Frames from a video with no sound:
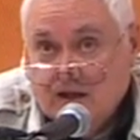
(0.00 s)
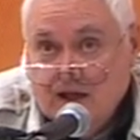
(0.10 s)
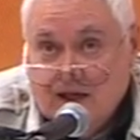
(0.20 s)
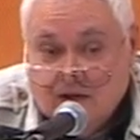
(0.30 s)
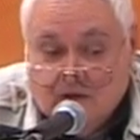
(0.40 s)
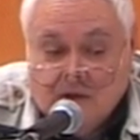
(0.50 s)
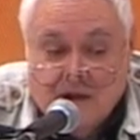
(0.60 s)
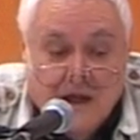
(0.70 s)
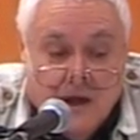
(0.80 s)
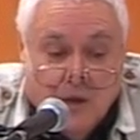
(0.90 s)
least,
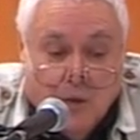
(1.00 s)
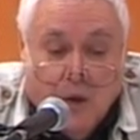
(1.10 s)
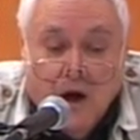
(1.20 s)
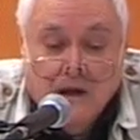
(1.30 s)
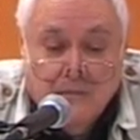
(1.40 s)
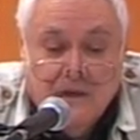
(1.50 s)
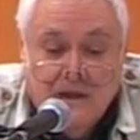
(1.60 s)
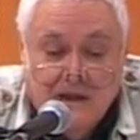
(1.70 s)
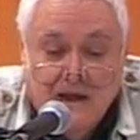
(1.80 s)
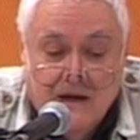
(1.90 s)
want to be
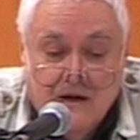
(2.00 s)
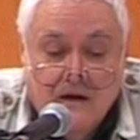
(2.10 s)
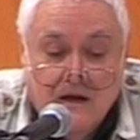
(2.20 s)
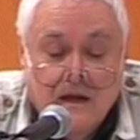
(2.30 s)
there?